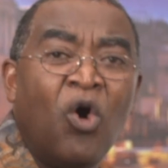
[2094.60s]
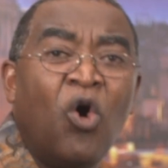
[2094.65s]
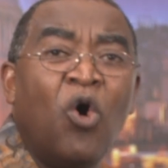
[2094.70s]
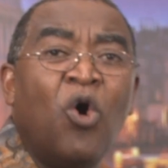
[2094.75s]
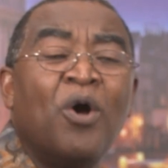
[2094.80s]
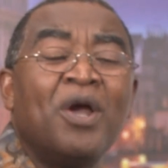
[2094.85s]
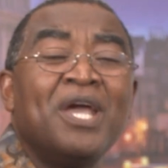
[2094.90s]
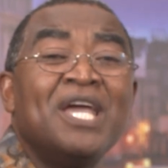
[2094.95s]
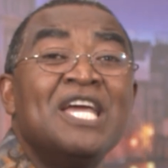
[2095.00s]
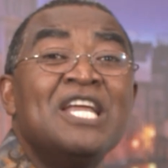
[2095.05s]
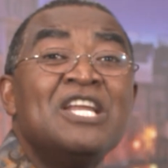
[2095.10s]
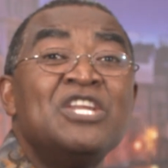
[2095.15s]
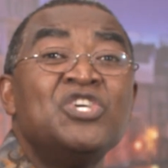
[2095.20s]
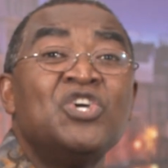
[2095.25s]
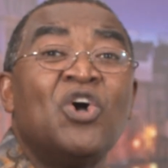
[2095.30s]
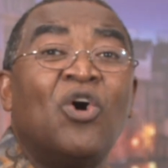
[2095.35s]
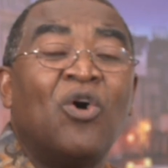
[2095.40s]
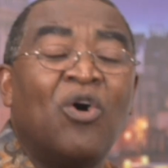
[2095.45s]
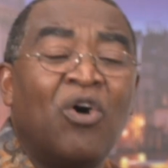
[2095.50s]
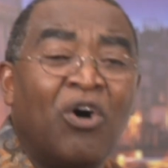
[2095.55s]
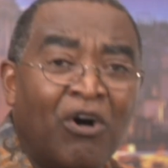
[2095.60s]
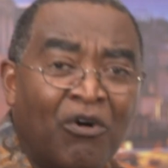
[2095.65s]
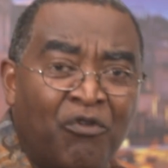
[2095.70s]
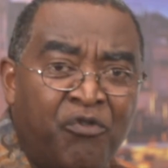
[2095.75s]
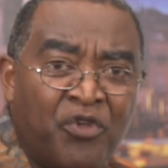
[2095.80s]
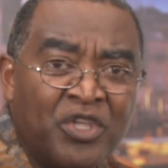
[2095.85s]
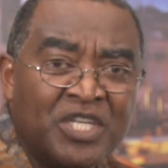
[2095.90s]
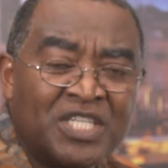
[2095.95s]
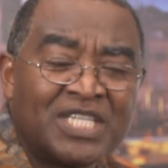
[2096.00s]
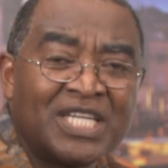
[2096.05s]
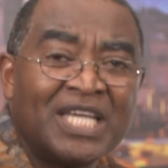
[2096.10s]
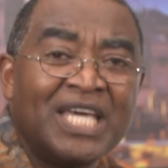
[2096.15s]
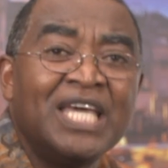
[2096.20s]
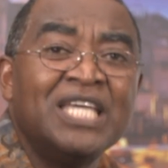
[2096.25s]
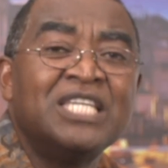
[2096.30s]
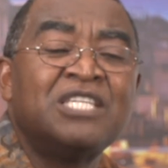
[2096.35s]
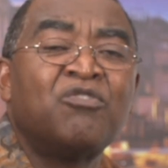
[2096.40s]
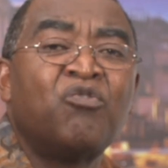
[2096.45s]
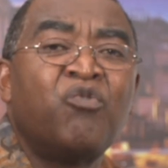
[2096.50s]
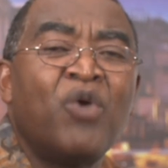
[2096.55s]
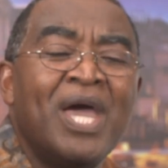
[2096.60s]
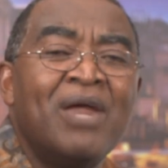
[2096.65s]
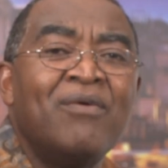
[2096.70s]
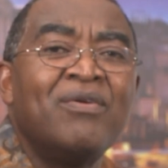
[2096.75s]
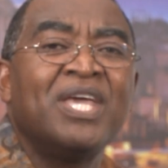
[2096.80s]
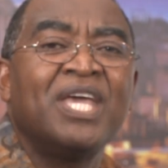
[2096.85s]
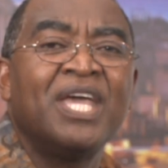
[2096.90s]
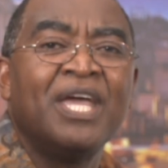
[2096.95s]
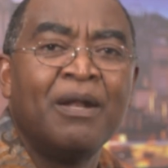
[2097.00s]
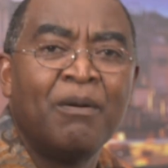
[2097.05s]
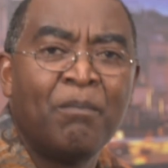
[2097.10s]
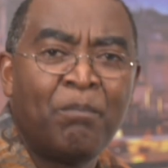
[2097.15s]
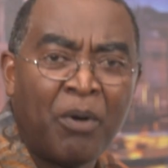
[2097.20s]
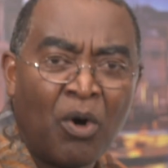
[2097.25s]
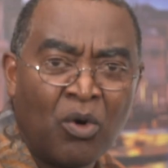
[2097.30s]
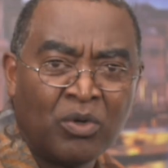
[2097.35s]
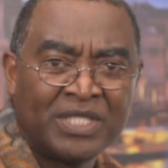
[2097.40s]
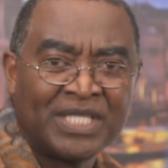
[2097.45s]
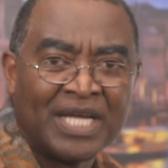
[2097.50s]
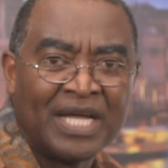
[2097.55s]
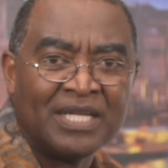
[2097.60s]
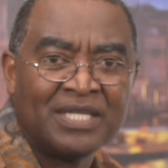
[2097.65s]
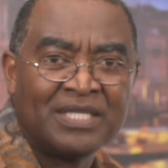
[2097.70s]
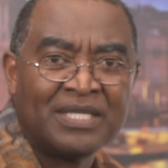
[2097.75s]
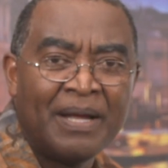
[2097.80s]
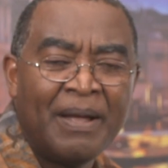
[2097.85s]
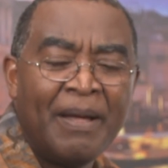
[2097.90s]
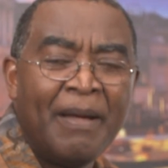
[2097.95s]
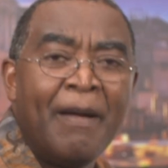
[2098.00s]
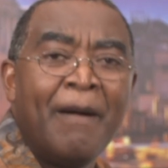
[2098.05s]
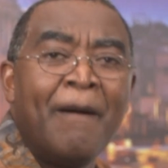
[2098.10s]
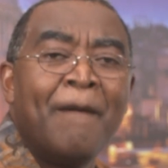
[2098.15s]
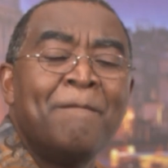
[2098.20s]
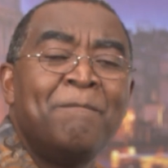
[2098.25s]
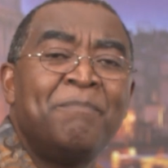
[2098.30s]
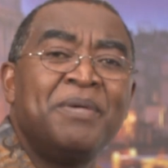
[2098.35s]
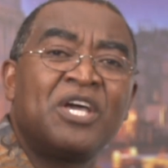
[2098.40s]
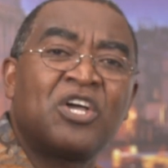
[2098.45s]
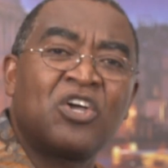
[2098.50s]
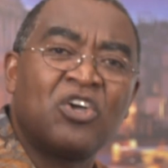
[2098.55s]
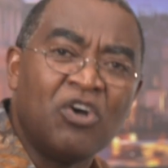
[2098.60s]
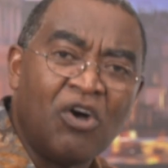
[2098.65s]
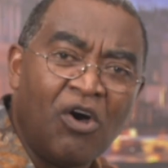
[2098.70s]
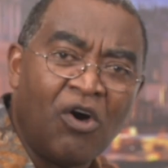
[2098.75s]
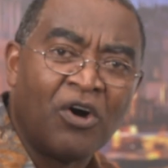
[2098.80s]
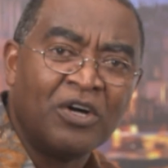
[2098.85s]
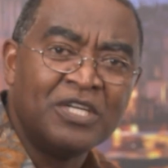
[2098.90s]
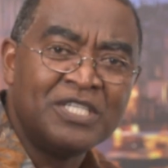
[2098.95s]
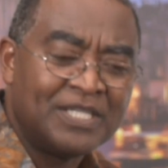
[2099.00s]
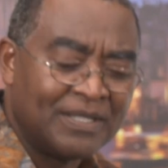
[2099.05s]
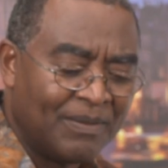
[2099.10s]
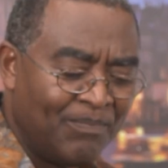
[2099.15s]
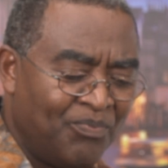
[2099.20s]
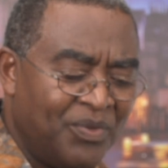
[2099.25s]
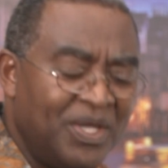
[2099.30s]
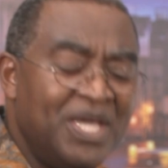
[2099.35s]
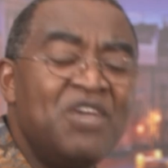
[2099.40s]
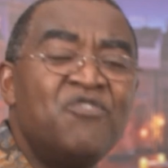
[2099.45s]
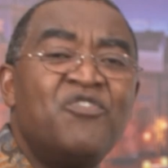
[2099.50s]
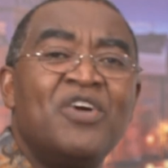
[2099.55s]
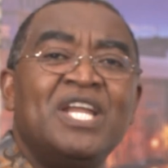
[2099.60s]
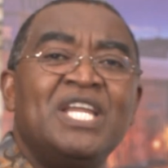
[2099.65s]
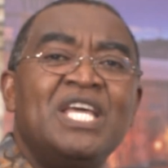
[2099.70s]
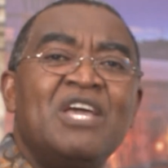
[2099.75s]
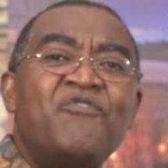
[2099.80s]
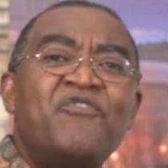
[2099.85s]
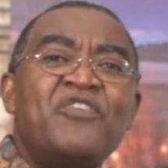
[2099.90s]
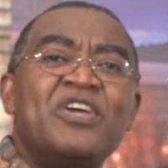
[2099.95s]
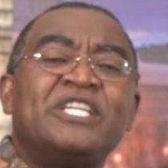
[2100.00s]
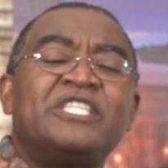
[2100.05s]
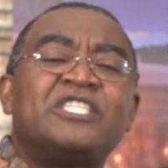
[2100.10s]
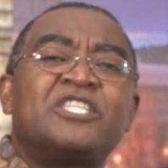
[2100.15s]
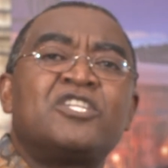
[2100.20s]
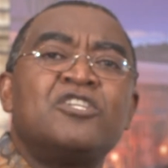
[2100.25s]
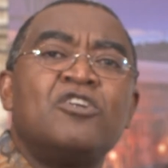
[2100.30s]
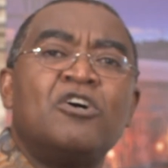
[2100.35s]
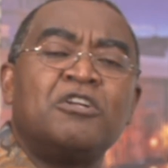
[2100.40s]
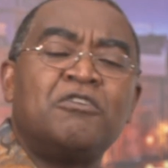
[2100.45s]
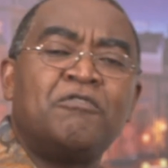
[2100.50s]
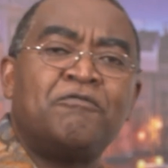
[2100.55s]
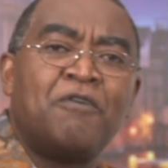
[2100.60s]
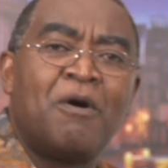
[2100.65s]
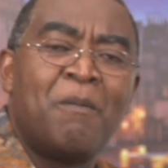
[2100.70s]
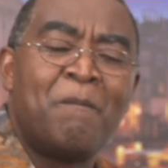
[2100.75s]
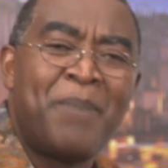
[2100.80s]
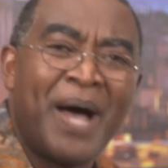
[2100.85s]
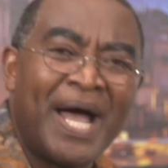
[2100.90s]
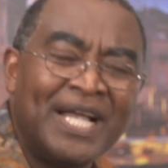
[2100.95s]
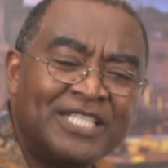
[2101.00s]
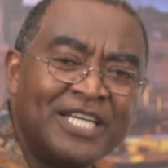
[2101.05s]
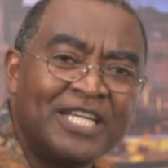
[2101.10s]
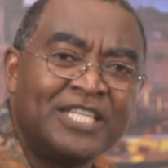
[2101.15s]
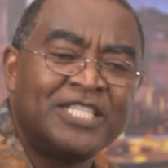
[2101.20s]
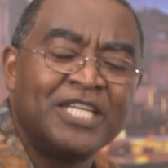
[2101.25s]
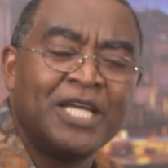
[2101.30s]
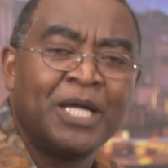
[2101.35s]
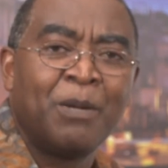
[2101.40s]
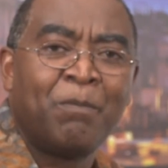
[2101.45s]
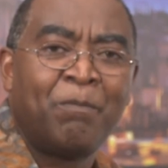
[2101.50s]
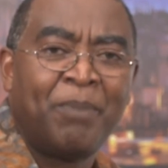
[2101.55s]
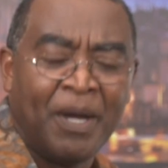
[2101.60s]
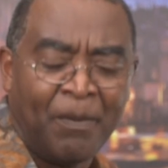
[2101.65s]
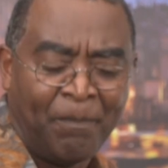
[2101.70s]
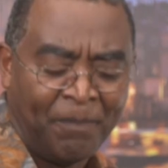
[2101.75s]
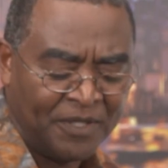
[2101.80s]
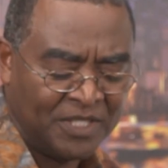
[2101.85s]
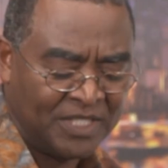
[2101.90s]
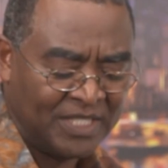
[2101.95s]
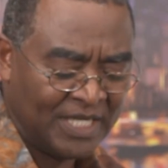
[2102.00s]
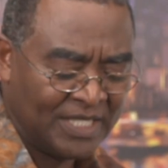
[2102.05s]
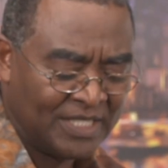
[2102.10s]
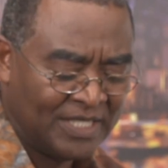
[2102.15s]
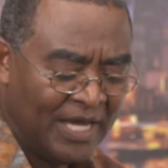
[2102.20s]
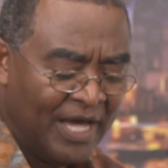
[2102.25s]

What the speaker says: or in your office is very important, because even if it's not for budgeting purposes,